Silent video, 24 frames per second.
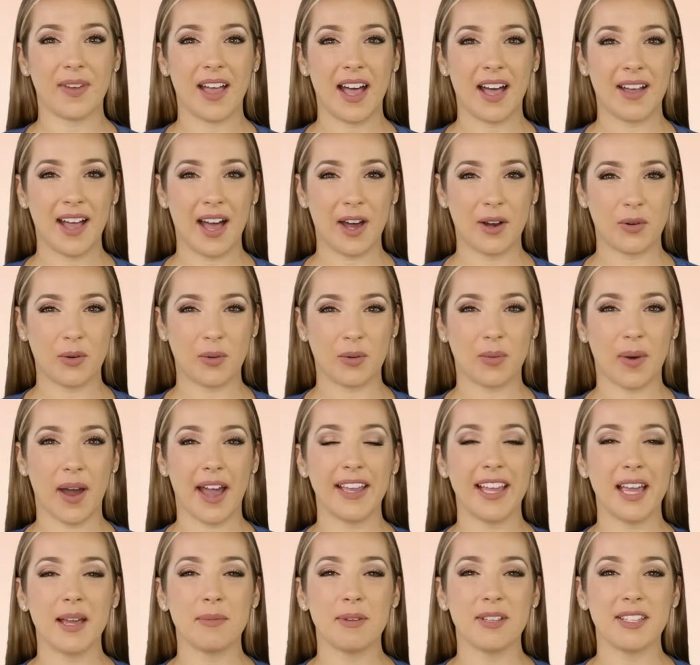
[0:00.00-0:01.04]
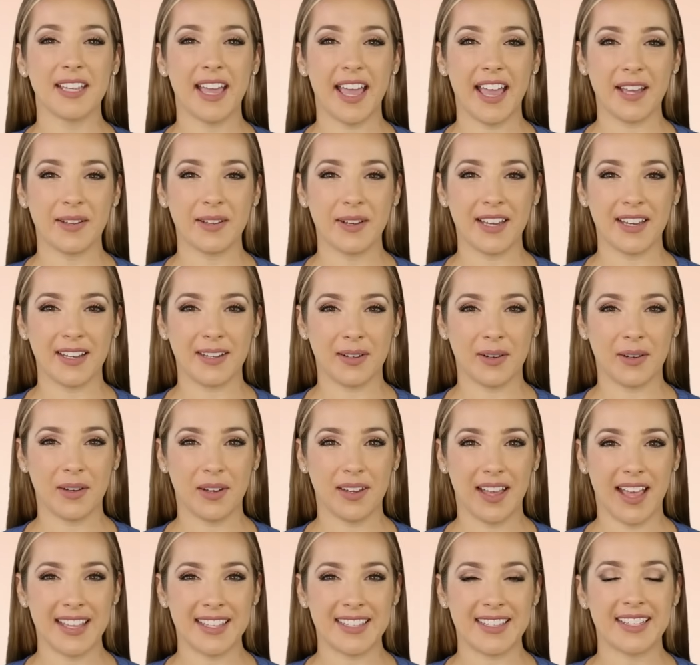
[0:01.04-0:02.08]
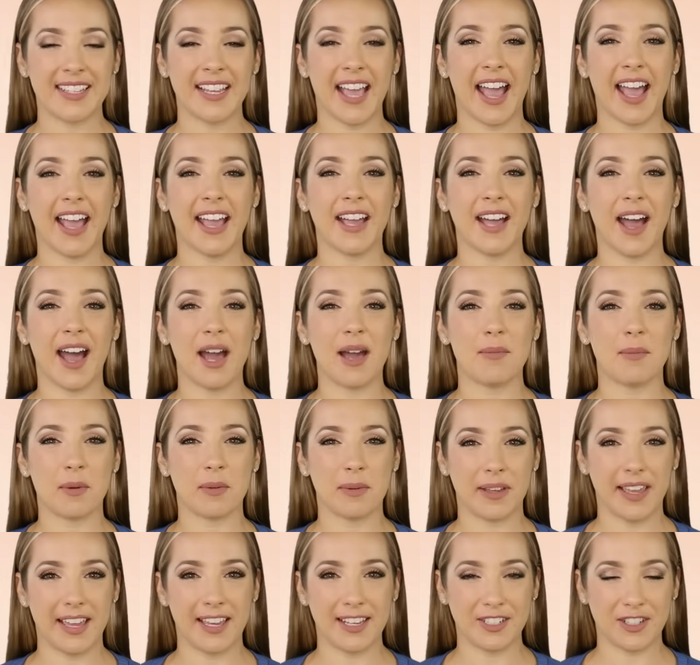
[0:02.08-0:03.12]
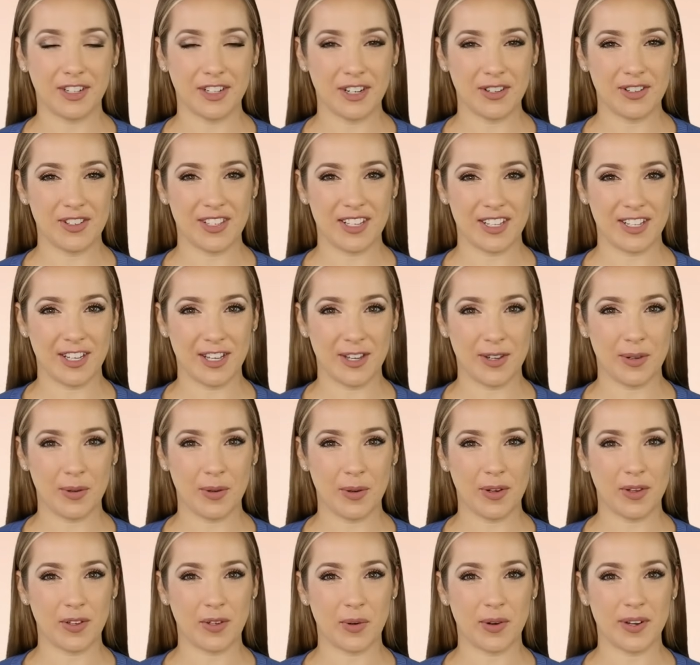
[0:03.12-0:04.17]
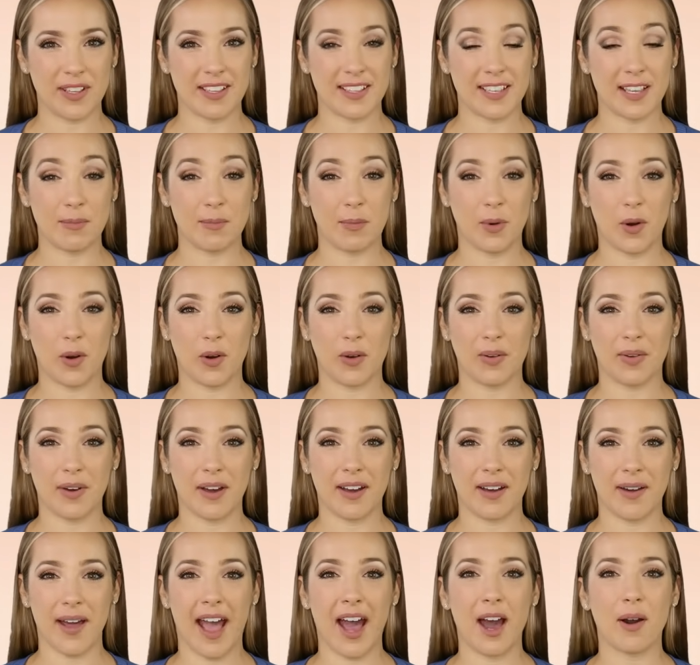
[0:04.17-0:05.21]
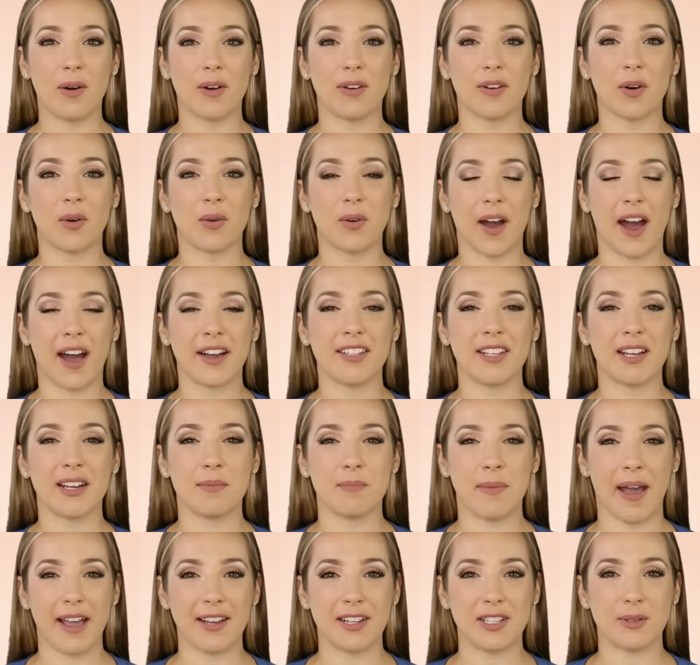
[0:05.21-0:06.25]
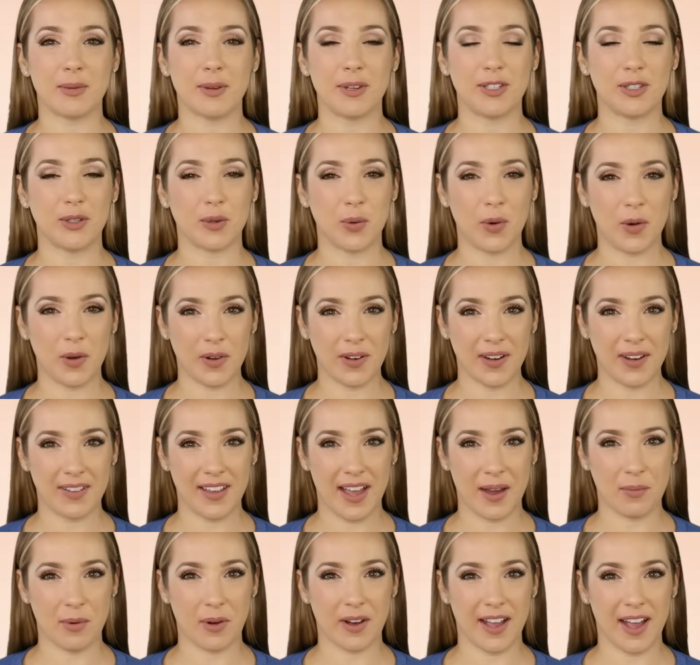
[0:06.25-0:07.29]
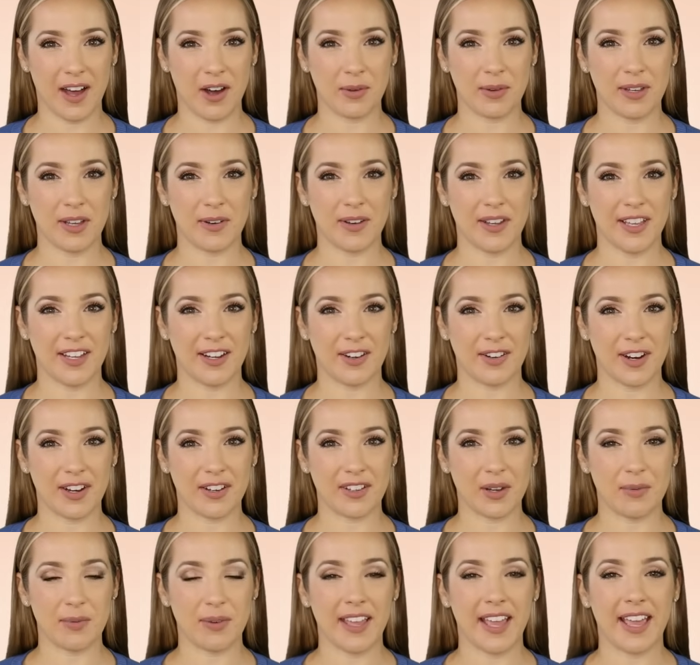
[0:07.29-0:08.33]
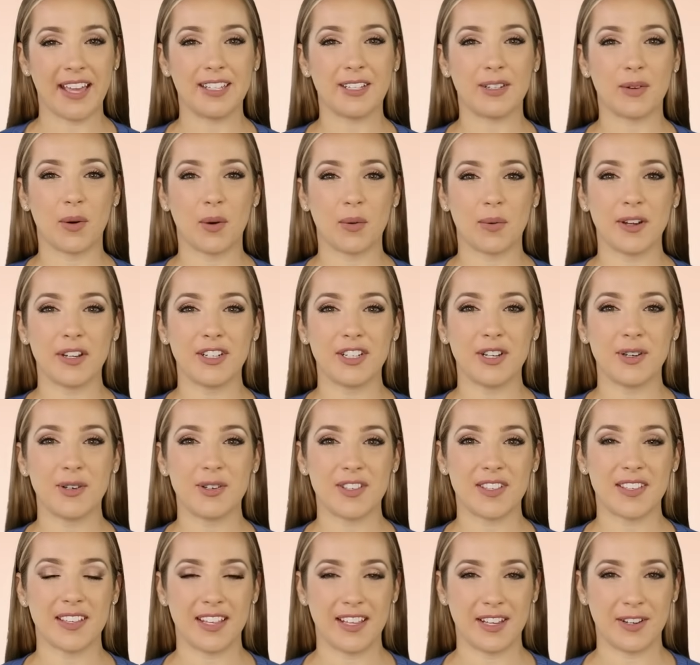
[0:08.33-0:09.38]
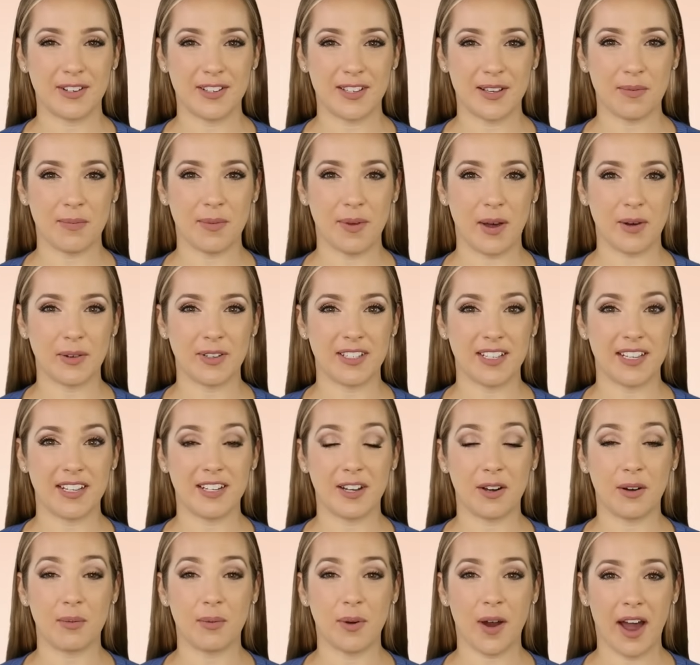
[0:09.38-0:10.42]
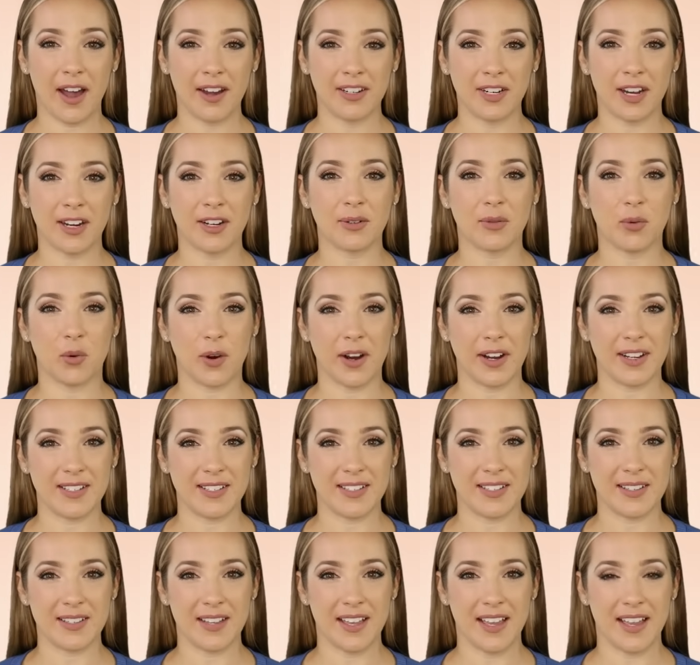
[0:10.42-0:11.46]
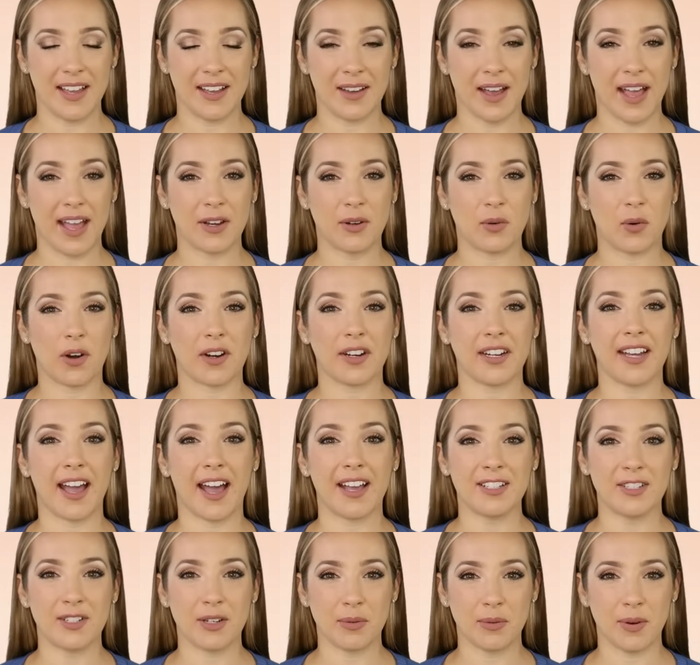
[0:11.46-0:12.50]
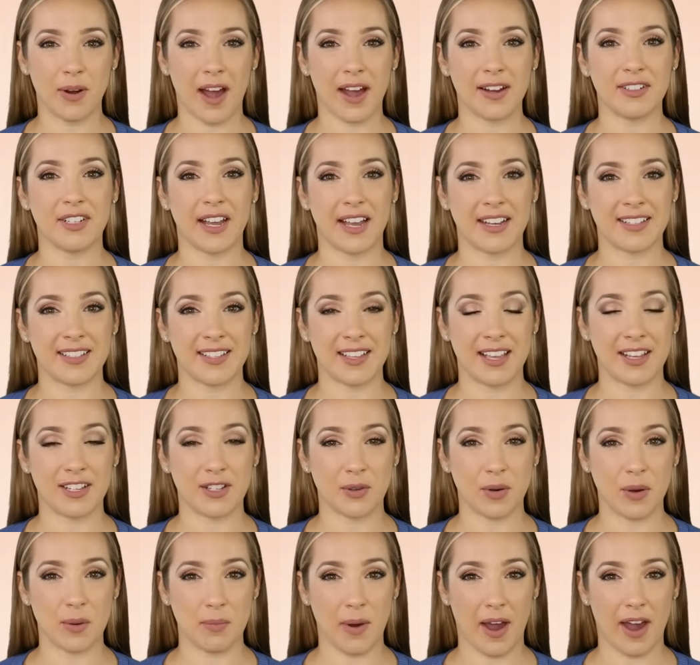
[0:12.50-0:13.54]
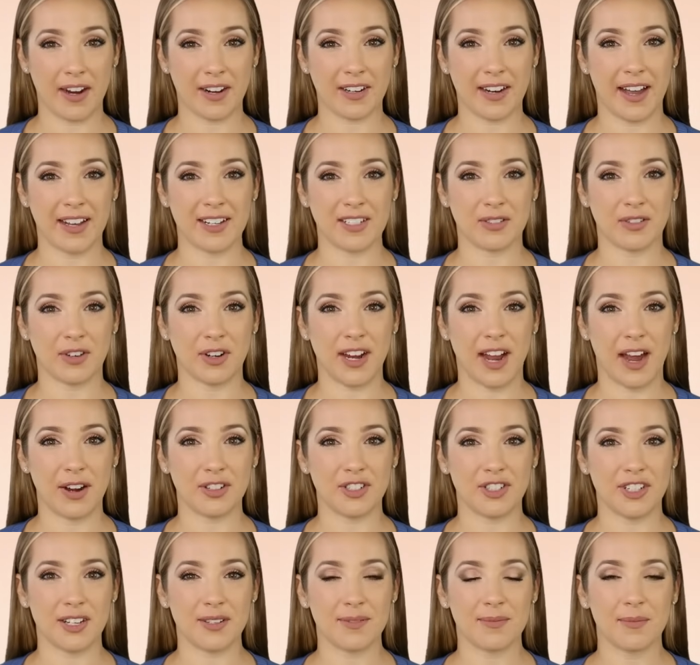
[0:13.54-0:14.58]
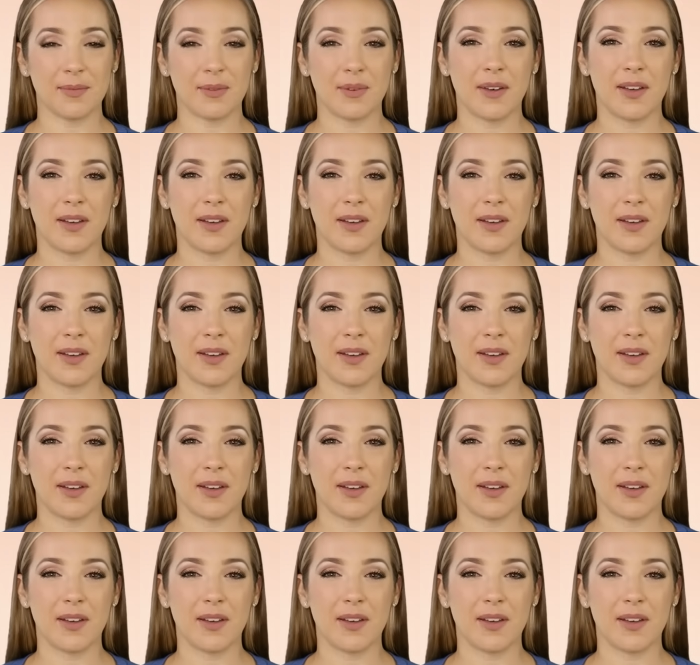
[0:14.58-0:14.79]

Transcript: Hello, my name is Kaylee, and today I will be introducing you to a simple but powerful project management tool that will help you either eliminate or reduce the use of Post-it note project boards and organize your projects into a modernized production.